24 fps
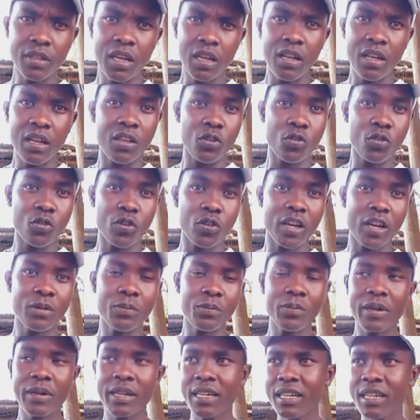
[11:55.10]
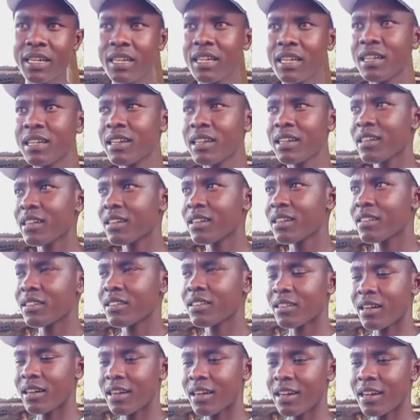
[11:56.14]
You can bring in
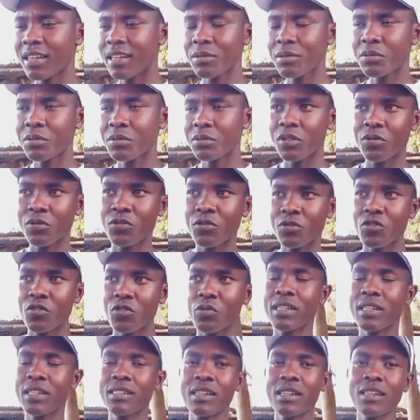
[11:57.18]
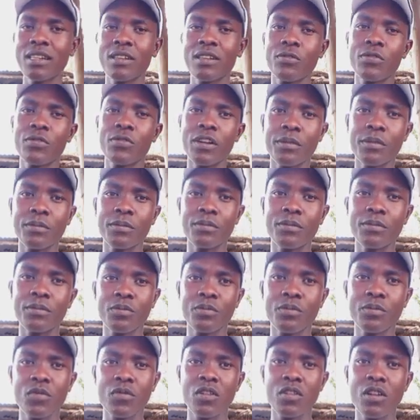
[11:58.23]
an animal from a certain farm
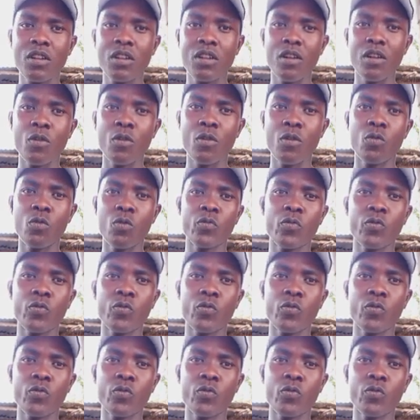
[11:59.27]
which